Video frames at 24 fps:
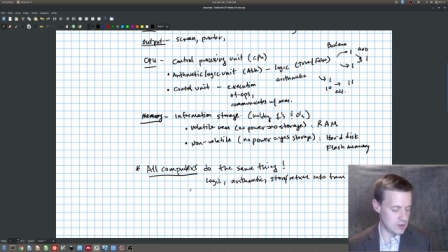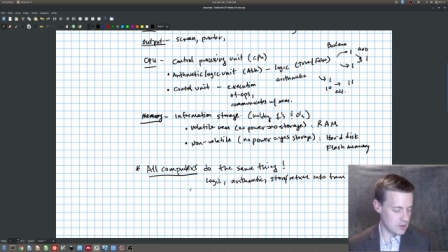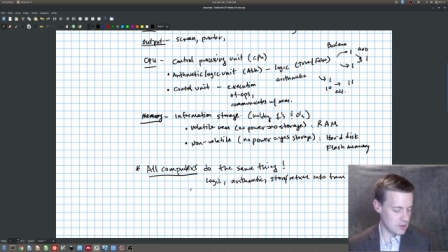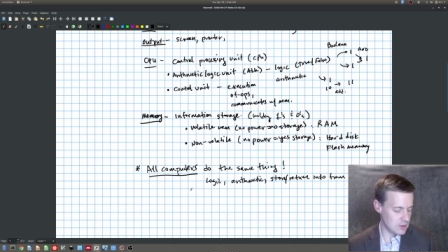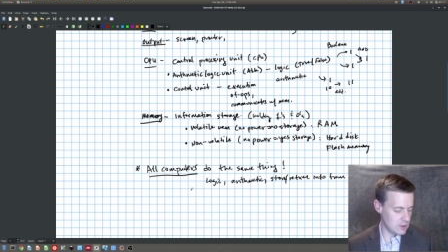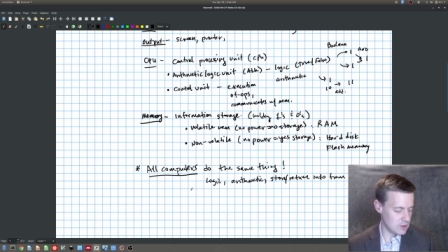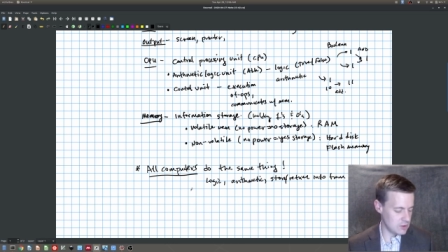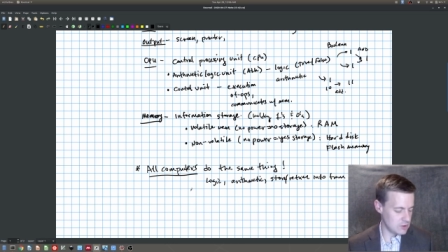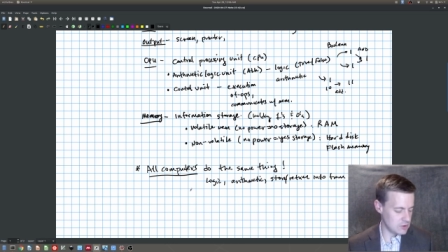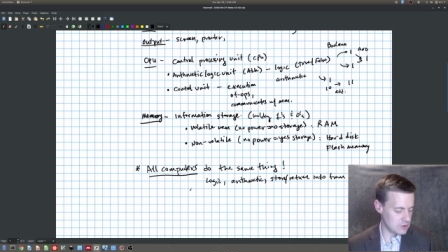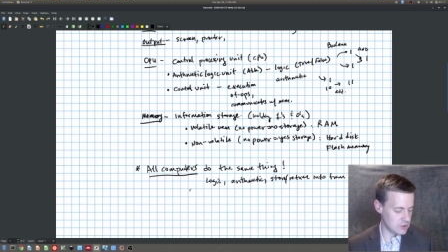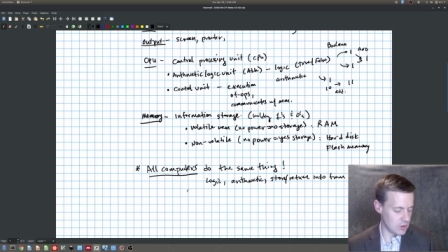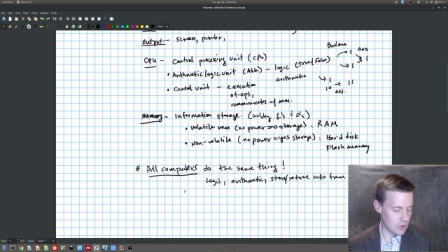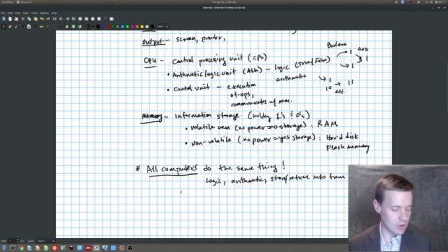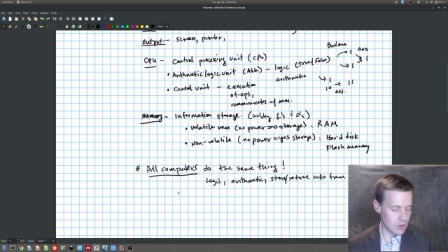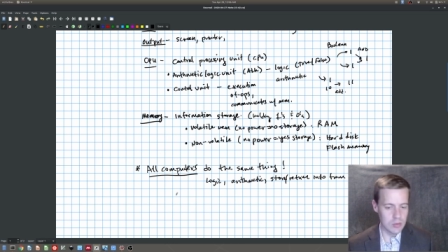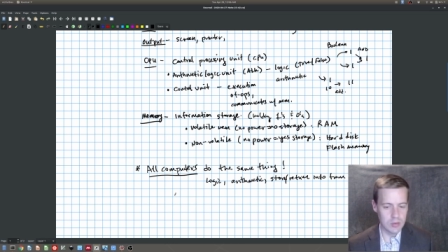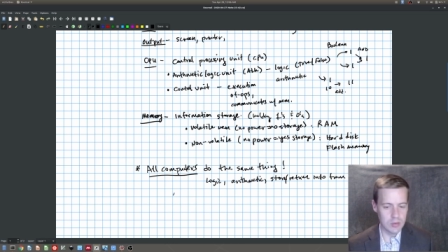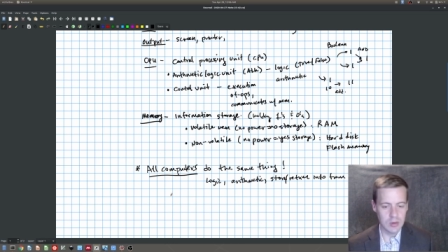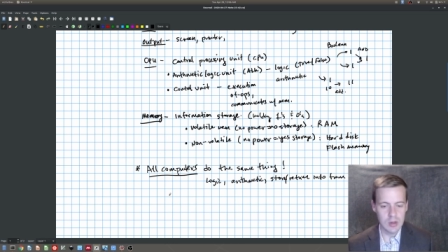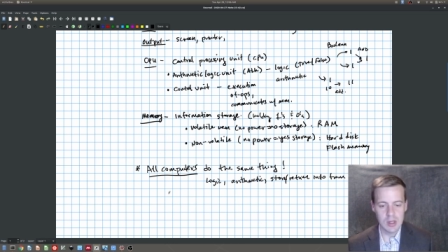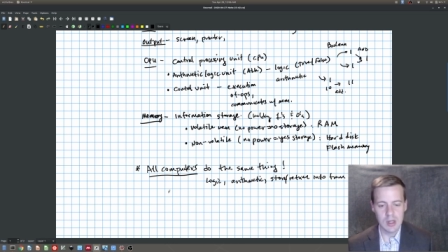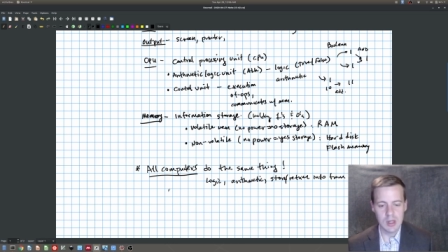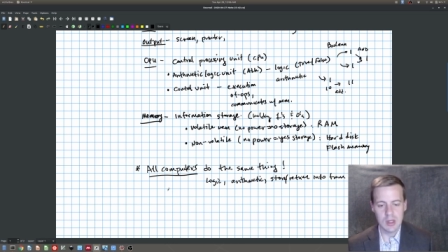So
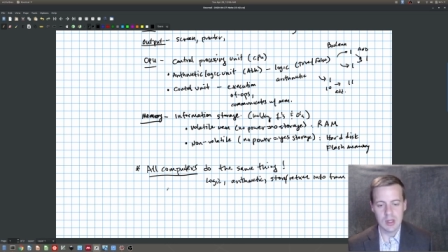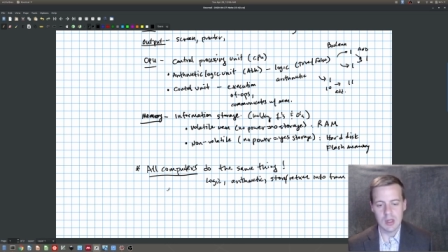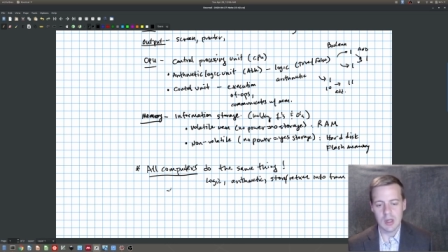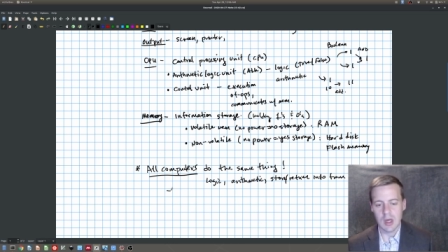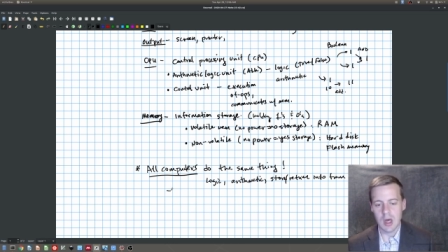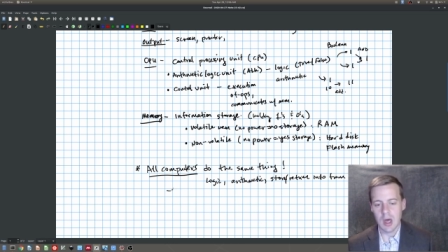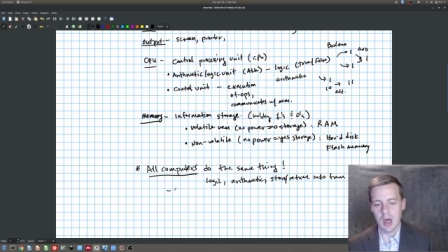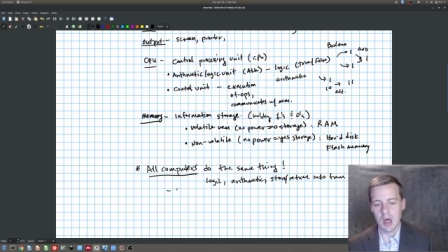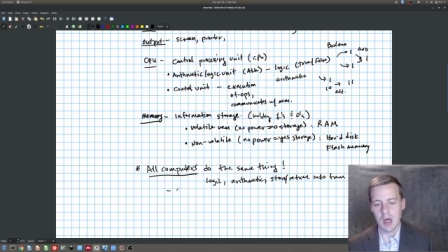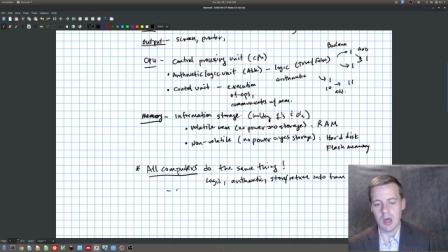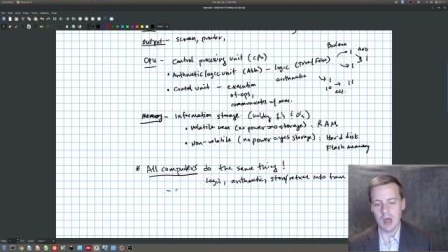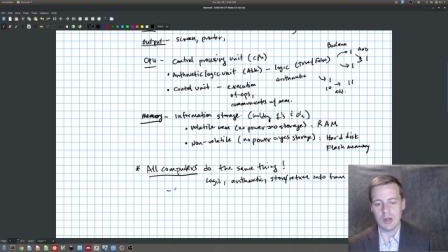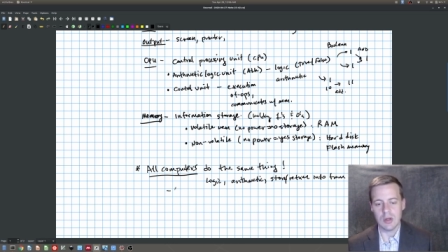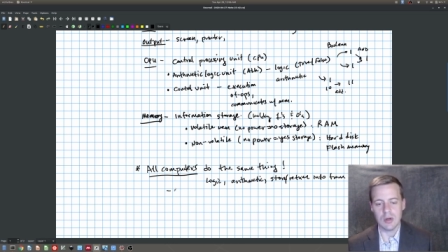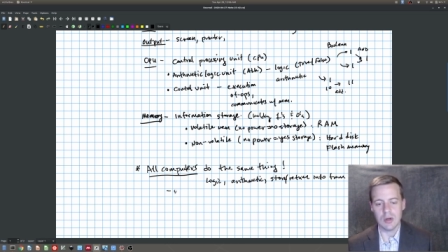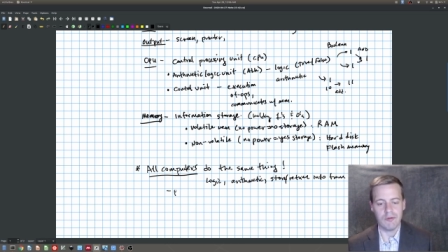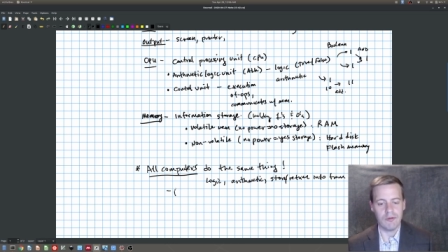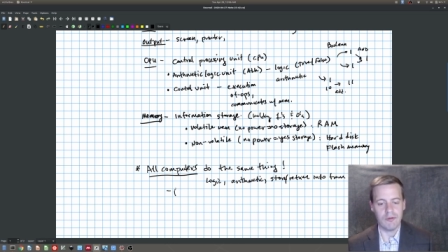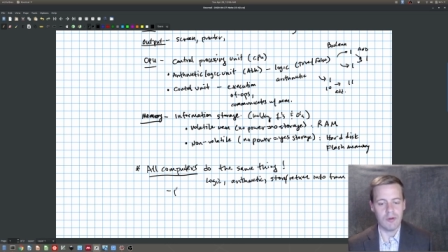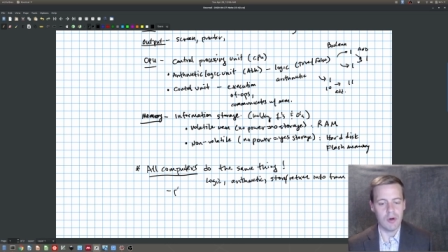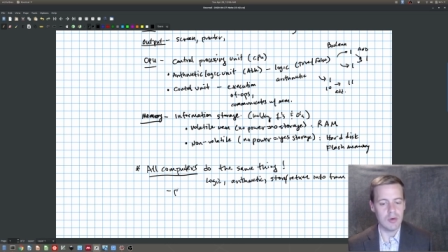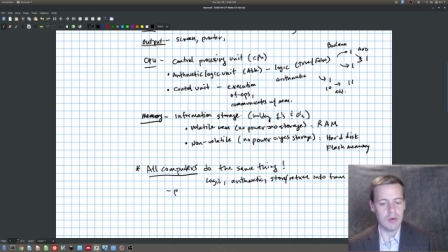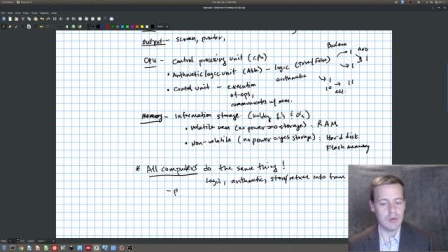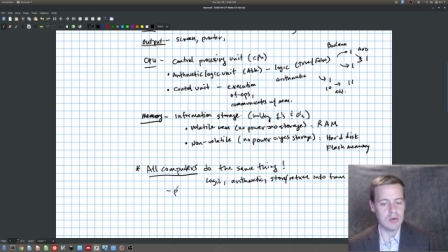your
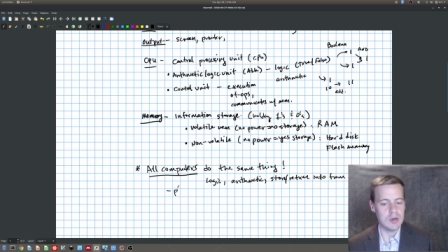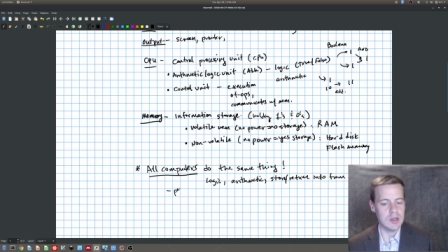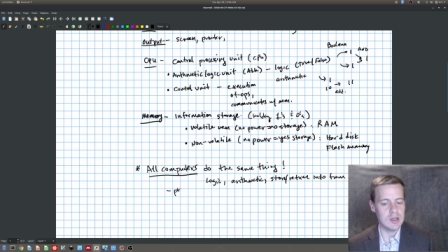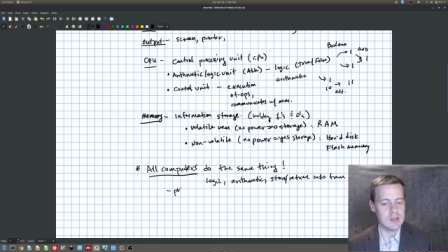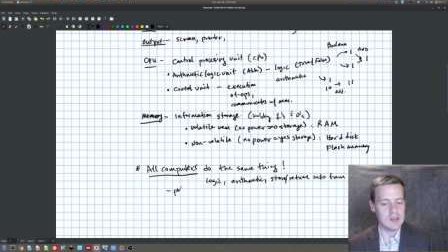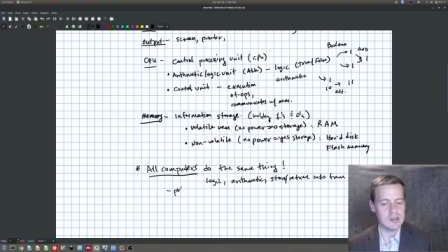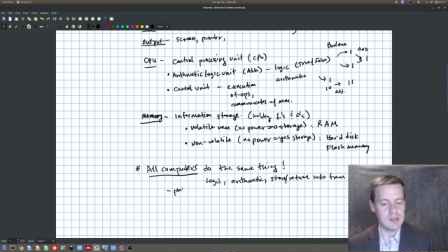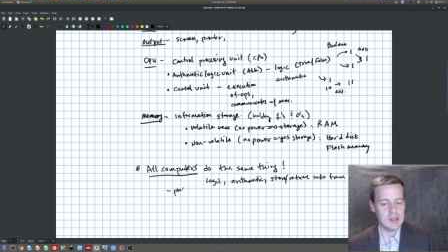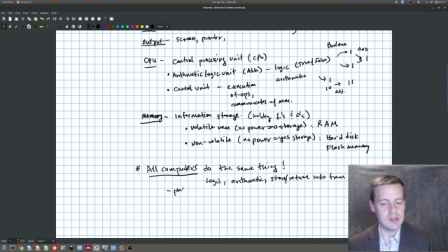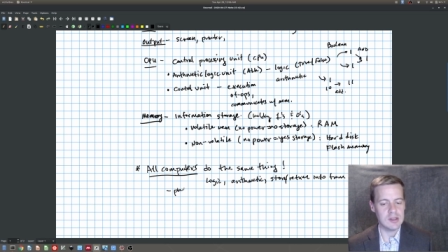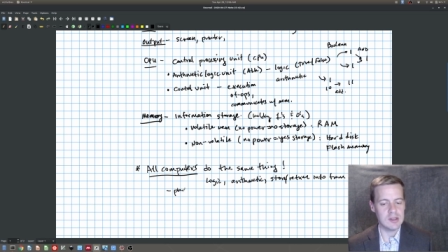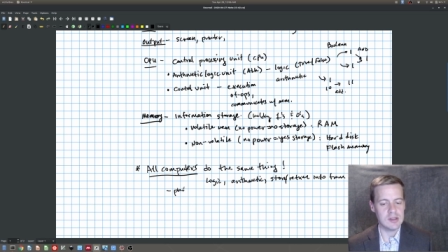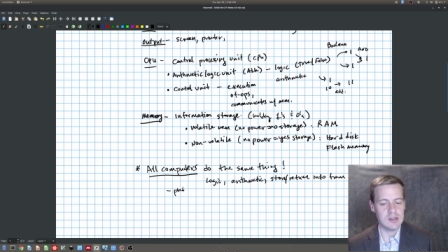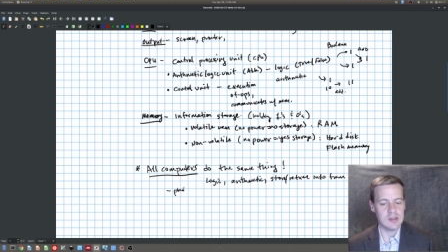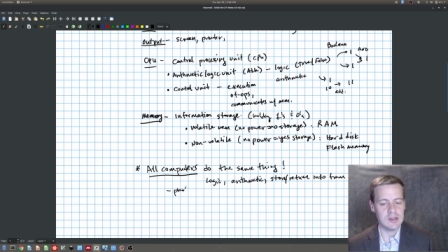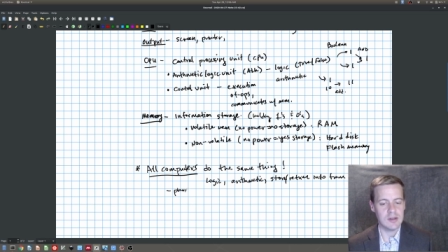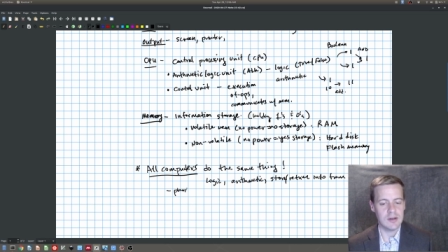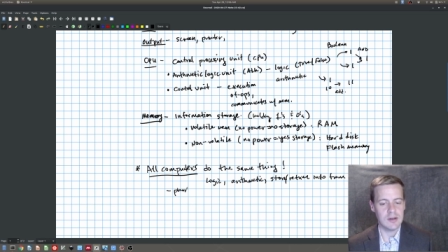phone does this,